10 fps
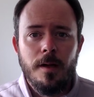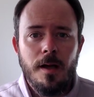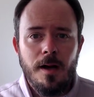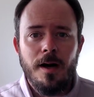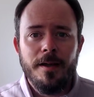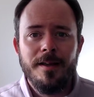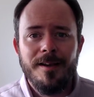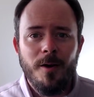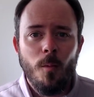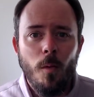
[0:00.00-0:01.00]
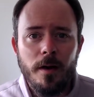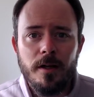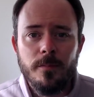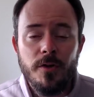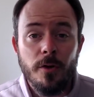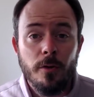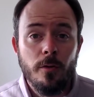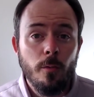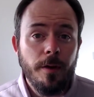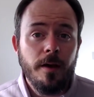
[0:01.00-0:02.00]
Hi, welcome to
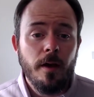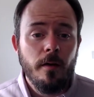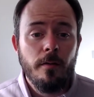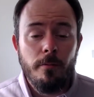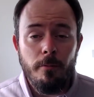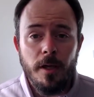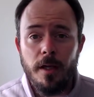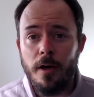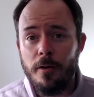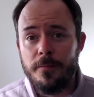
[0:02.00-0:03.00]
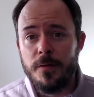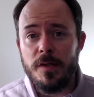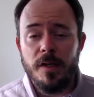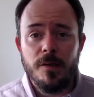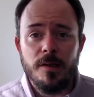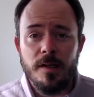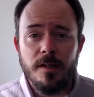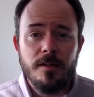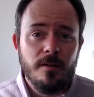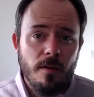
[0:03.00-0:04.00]
week 3 of
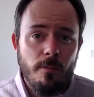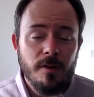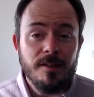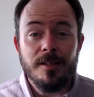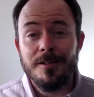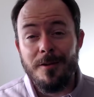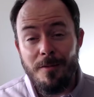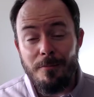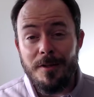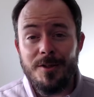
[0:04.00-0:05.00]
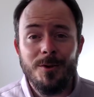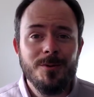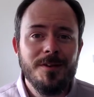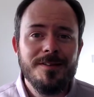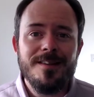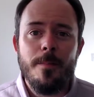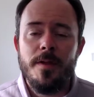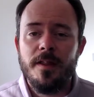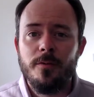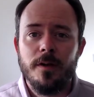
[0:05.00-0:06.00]
CSC3632 System and
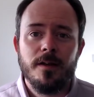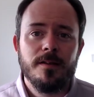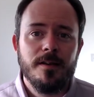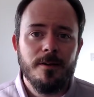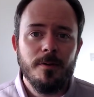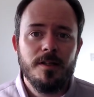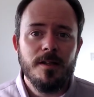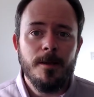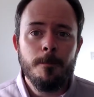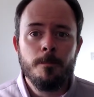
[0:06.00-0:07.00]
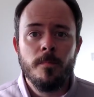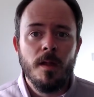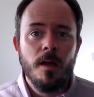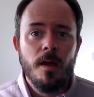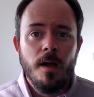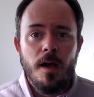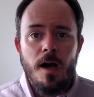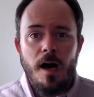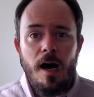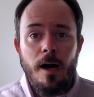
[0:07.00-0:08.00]
Network Security.
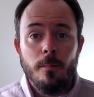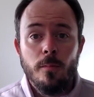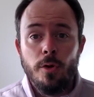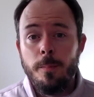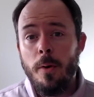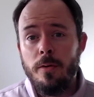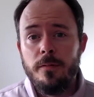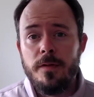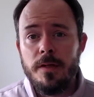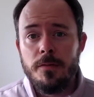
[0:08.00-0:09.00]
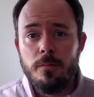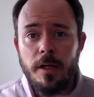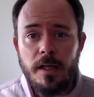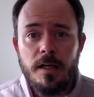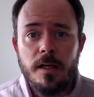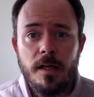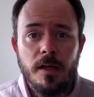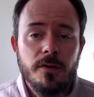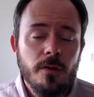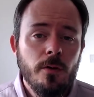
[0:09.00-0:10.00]
The point of this week
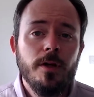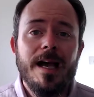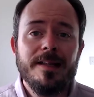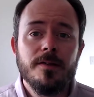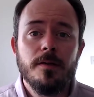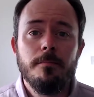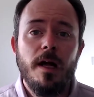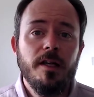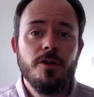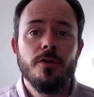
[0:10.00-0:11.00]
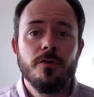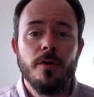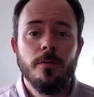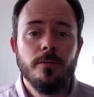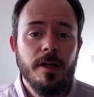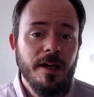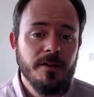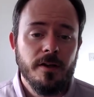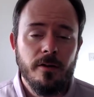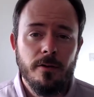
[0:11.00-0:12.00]
is to look at malicious code
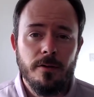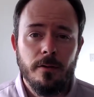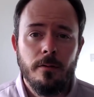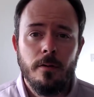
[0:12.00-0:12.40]
execution.